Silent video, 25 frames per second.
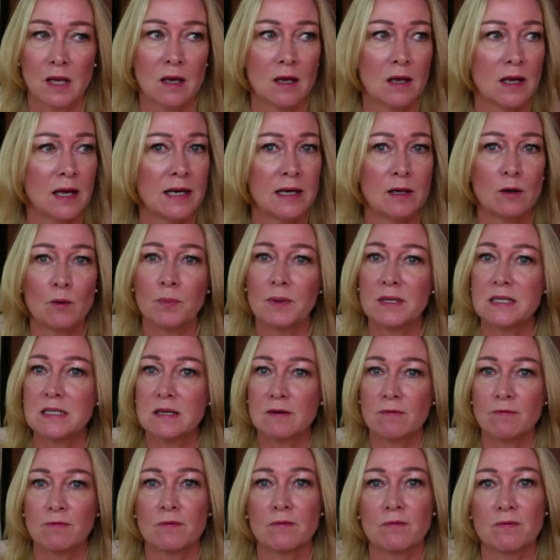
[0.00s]
And it will be
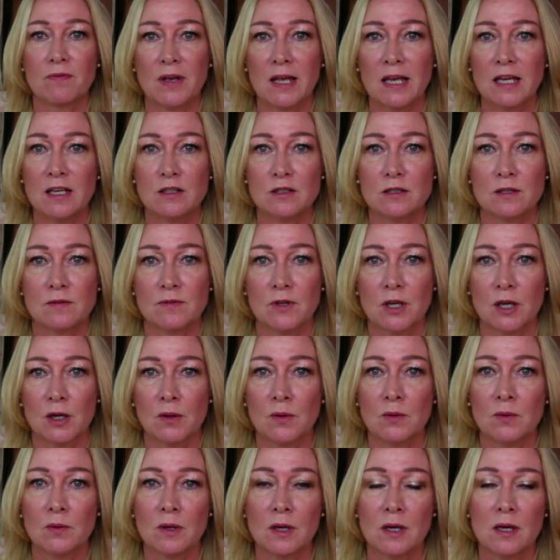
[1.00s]
different for each of
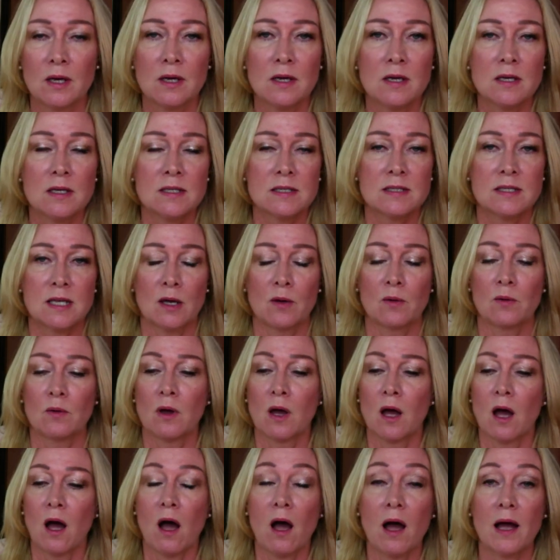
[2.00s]
you. So
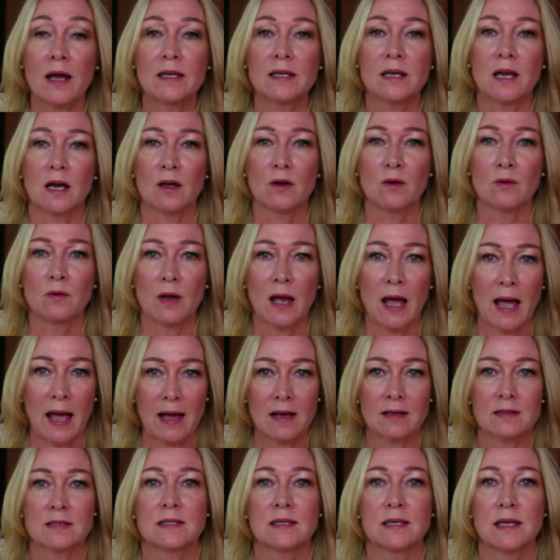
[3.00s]
I know how
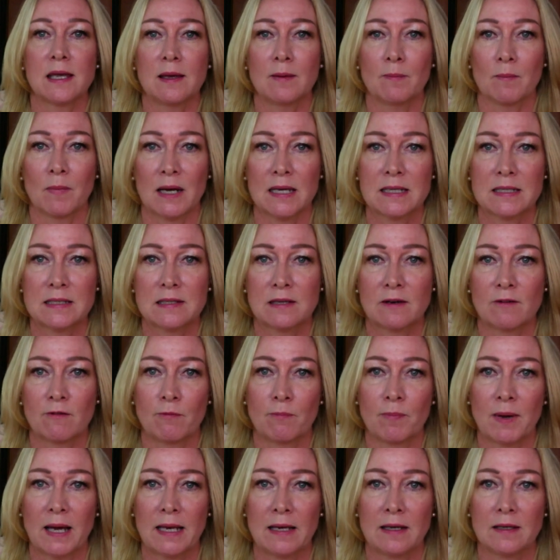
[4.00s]
to keep myself
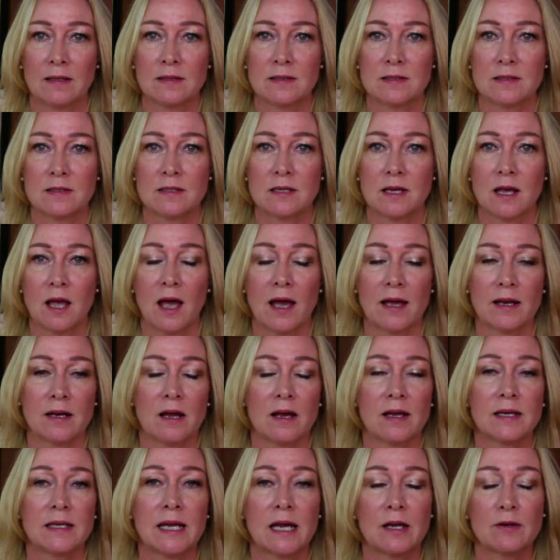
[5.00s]
balanced. And
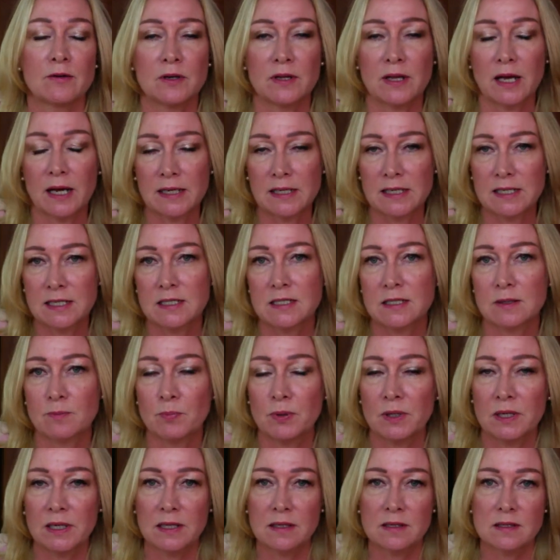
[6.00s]
I know I need to
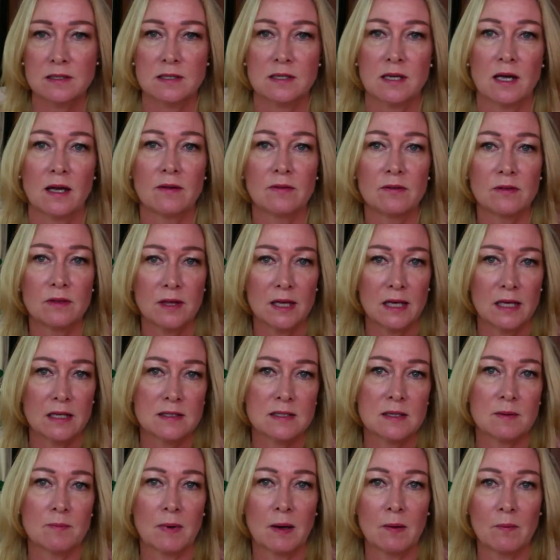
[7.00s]
put in certain things
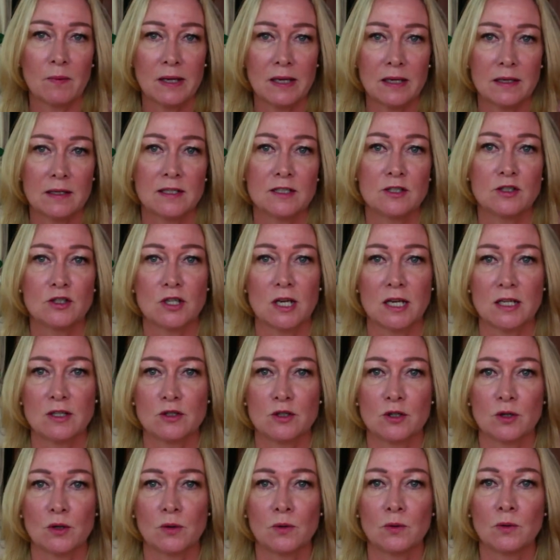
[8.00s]
in my weekly
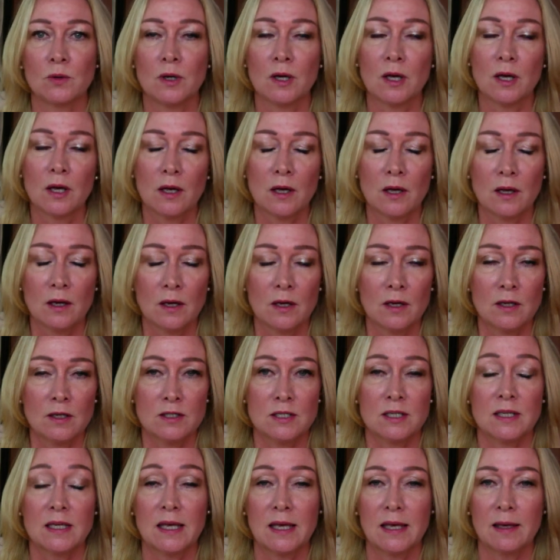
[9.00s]
schedule
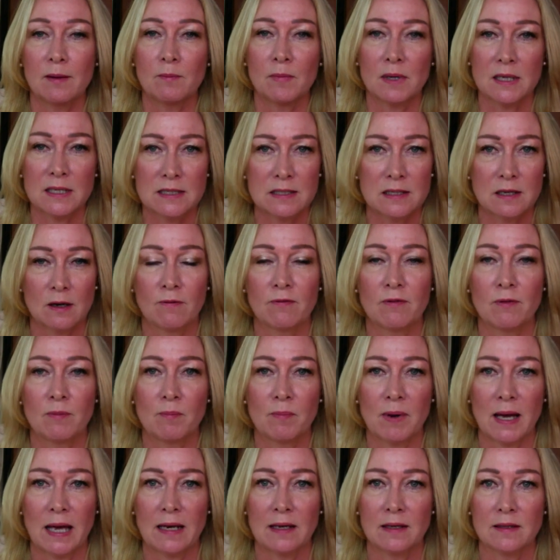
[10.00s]
to keep myself in
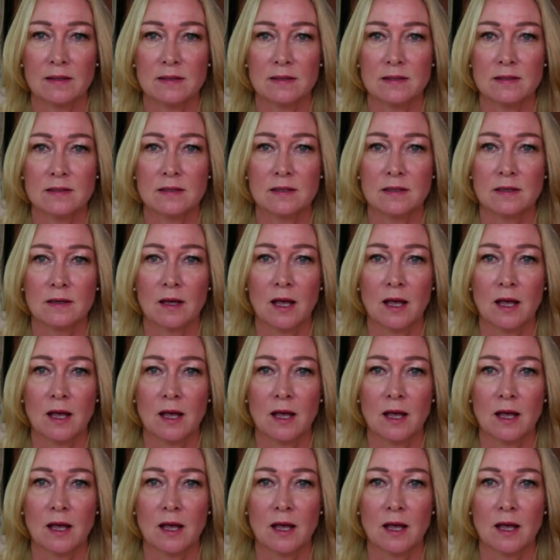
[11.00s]
balance.